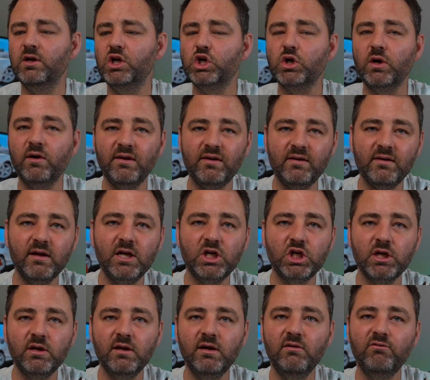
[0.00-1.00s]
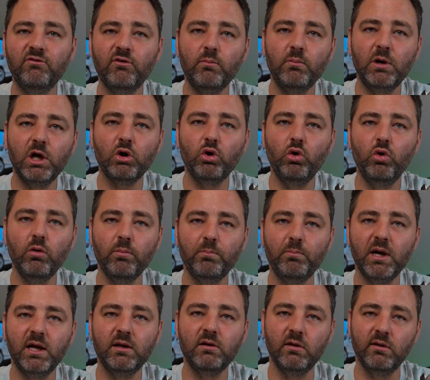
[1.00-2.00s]
transitioning from my old
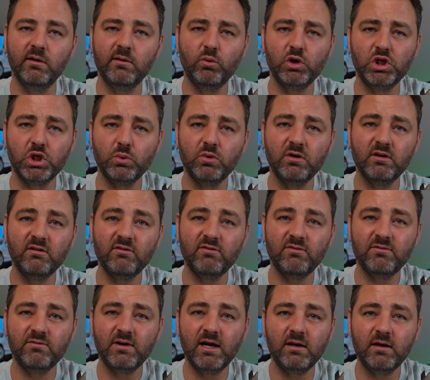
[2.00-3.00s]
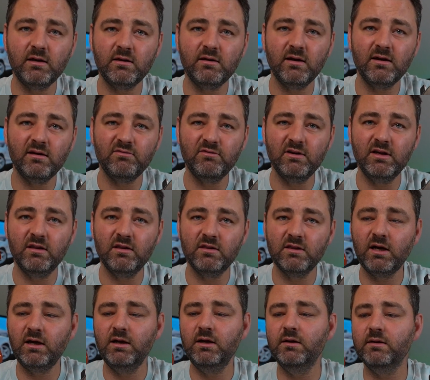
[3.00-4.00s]
pedals, which were the FANATEC
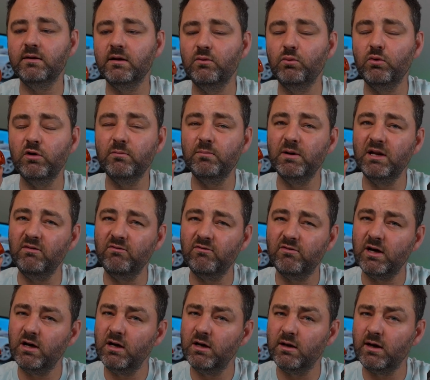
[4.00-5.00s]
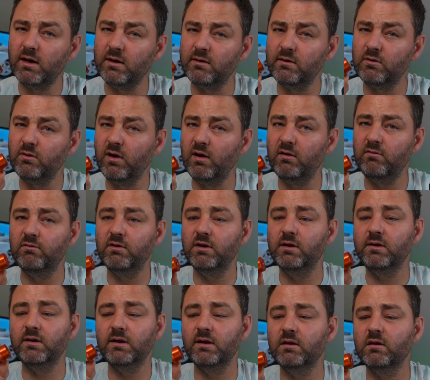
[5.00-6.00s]
V3s. It would have been very nice to have
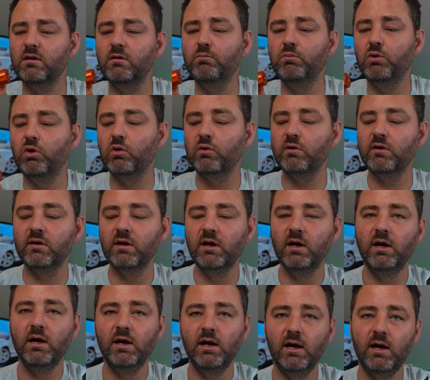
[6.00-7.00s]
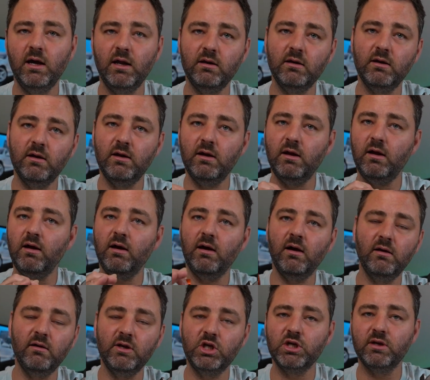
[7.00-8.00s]
this in the box, and
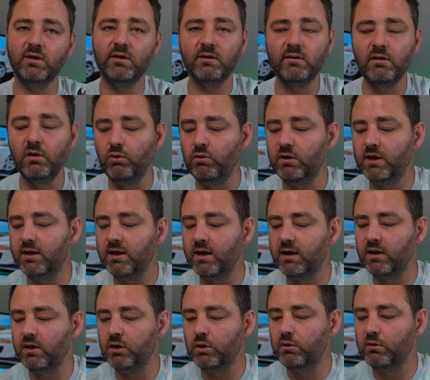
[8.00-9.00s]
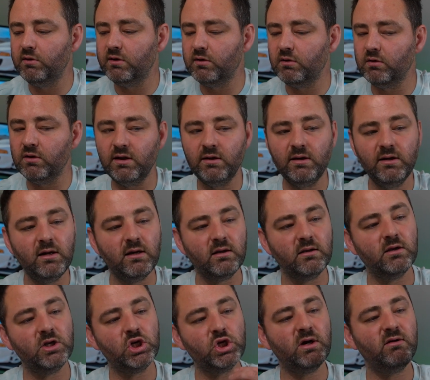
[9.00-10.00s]
just slowly getting used to these. Yeah,
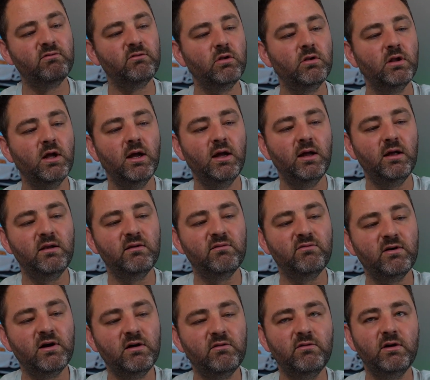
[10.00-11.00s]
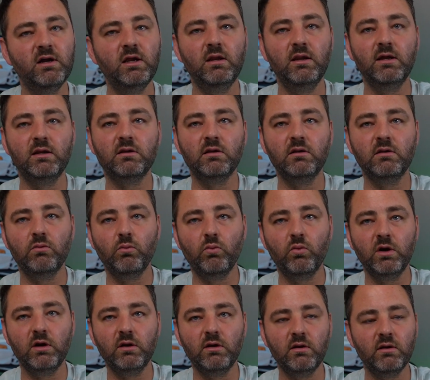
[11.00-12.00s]
the travel is very, very little
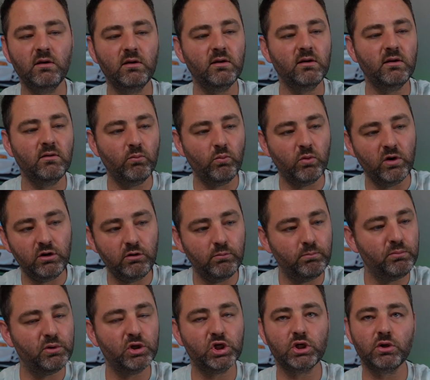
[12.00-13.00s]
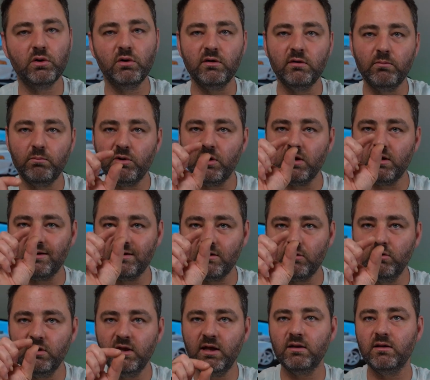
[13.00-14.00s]
when you push on the brake. It's
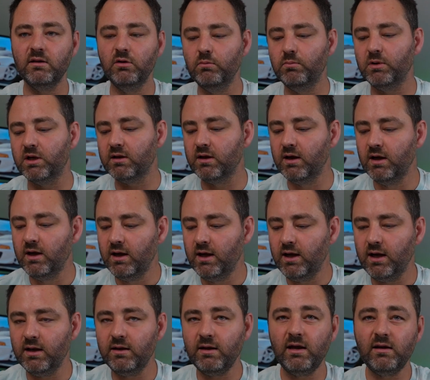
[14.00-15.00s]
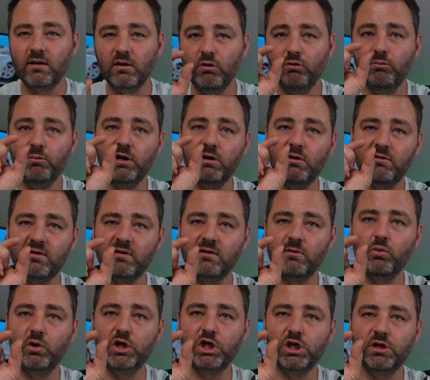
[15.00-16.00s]
only that little bit, and that little bit of
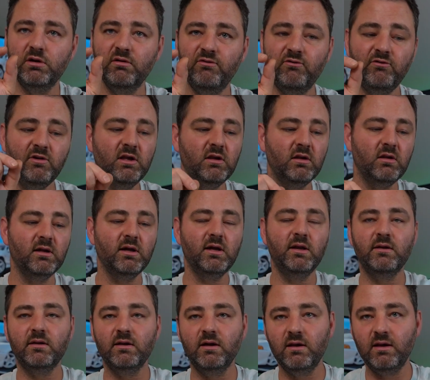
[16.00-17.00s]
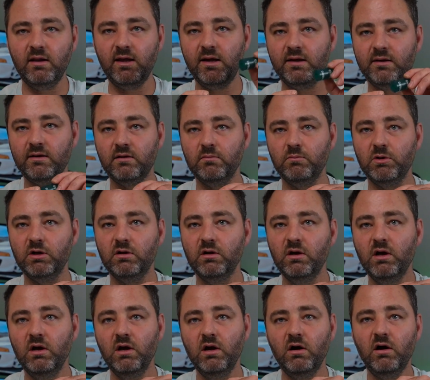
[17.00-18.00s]
squish you feel is the elastomer.
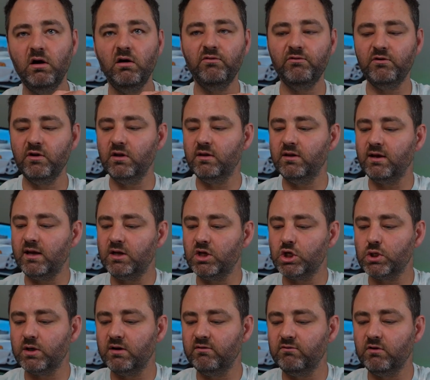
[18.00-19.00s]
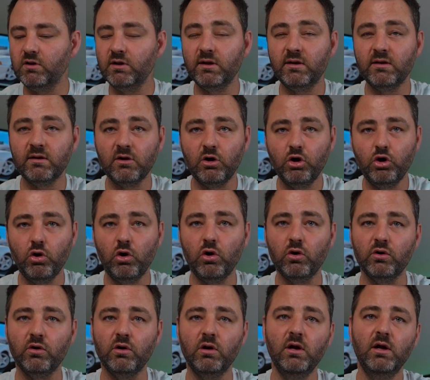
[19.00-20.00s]
After that travel is
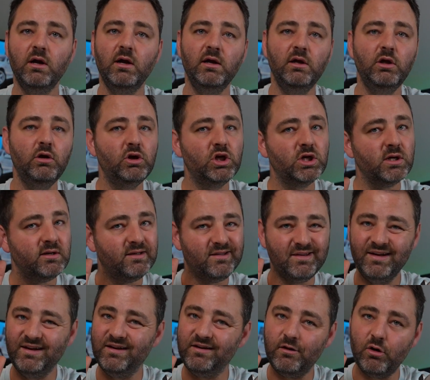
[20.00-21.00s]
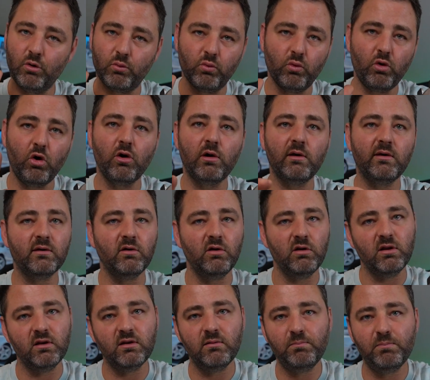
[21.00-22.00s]
gone, it's rock
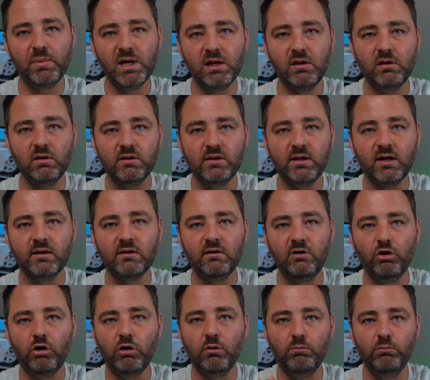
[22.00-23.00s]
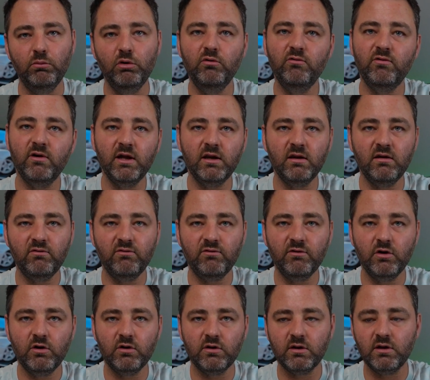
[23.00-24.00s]
solid. The pedal does not move any
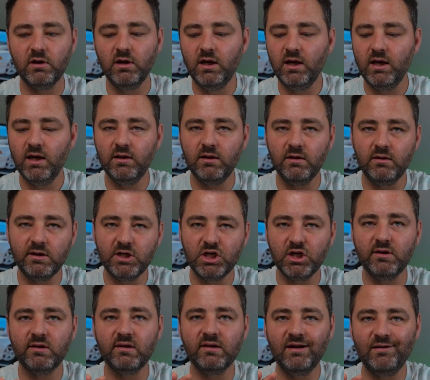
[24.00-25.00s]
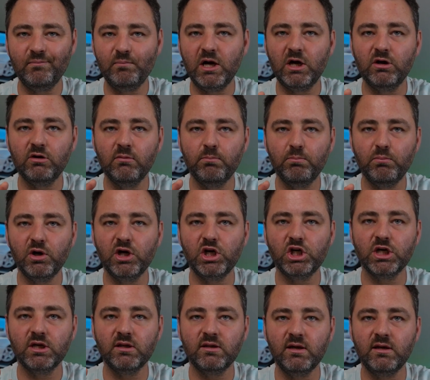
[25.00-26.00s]
further, and it's just the amount of
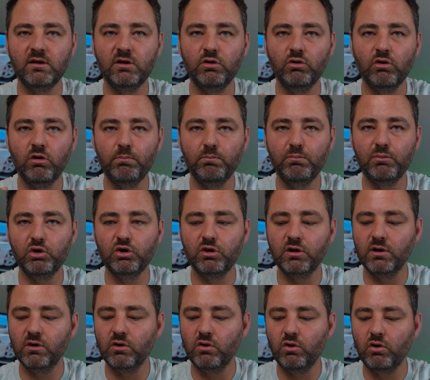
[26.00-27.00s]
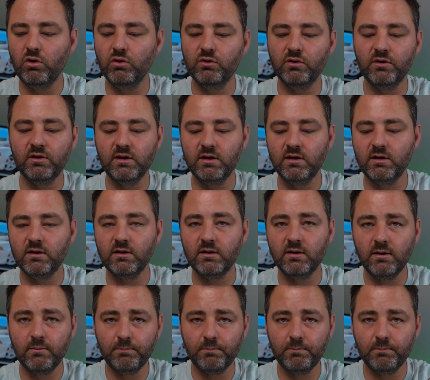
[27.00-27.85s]
pressure that you are putting on the